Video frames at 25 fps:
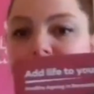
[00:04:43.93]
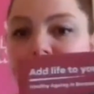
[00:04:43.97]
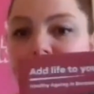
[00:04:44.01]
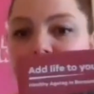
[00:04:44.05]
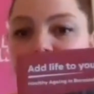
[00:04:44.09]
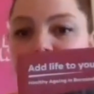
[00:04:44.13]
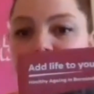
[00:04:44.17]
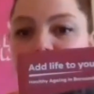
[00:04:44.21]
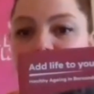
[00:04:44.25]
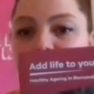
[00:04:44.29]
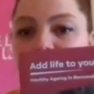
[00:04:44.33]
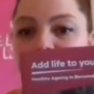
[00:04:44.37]

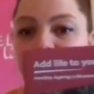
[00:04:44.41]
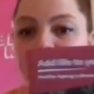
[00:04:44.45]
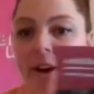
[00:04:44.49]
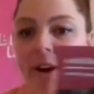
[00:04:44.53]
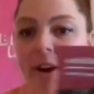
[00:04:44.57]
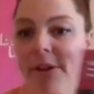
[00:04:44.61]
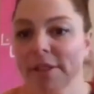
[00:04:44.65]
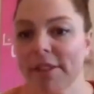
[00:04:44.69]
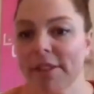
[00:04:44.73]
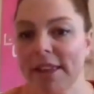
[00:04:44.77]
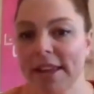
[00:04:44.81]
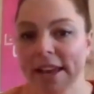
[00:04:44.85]
our
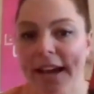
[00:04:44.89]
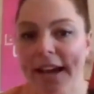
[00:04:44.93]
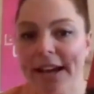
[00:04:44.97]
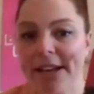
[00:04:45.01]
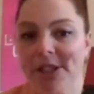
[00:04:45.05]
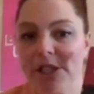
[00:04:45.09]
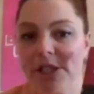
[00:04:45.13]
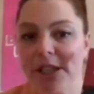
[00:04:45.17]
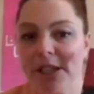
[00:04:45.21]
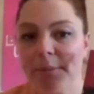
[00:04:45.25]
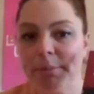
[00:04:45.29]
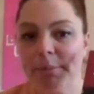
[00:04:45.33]
healthy
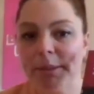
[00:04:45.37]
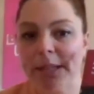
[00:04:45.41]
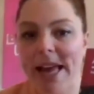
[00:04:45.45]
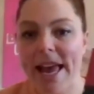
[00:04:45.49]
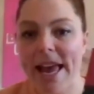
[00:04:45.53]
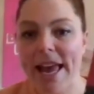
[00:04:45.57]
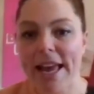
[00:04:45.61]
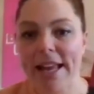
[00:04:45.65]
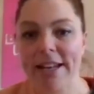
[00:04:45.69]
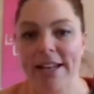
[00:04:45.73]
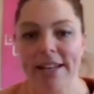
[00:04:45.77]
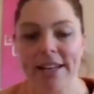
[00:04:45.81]
ageing
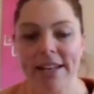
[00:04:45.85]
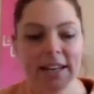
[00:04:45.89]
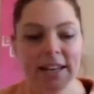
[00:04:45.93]
plan.